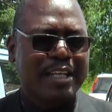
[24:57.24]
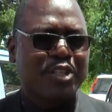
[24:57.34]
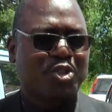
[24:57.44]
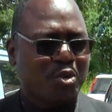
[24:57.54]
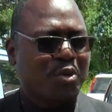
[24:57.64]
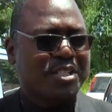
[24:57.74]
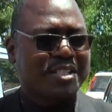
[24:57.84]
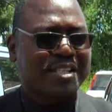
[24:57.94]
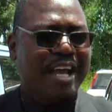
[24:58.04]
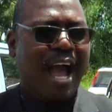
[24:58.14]
it
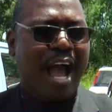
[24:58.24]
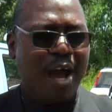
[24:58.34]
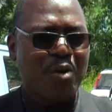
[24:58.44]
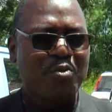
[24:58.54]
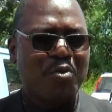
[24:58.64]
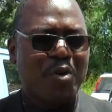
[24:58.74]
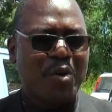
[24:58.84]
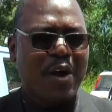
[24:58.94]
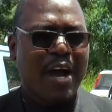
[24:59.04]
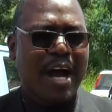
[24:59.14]
shows how,
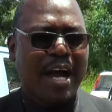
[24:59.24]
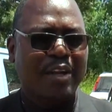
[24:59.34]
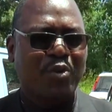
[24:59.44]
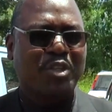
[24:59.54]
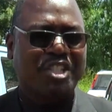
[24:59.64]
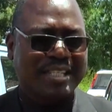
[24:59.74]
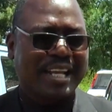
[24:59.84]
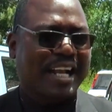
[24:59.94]
not just